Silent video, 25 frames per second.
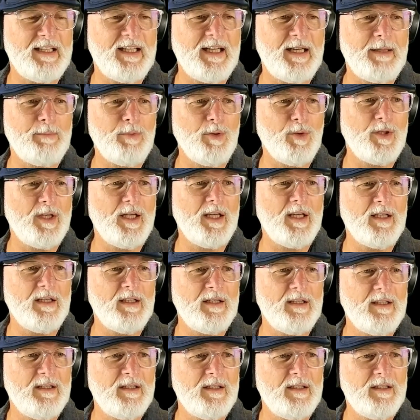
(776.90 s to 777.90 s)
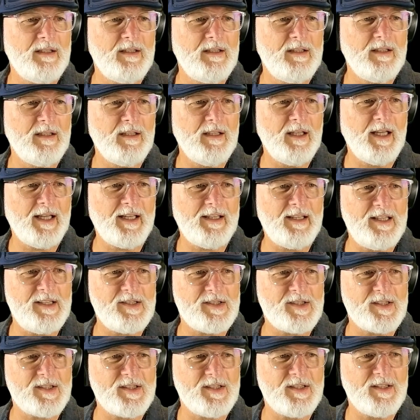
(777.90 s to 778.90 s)
up looking like
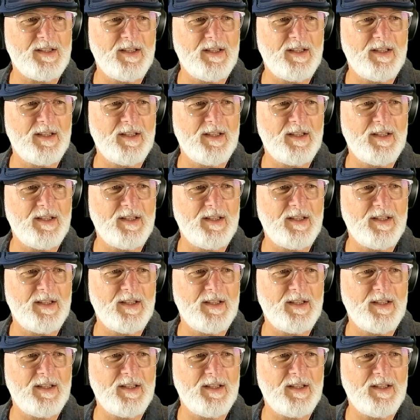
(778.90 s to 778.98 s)
this.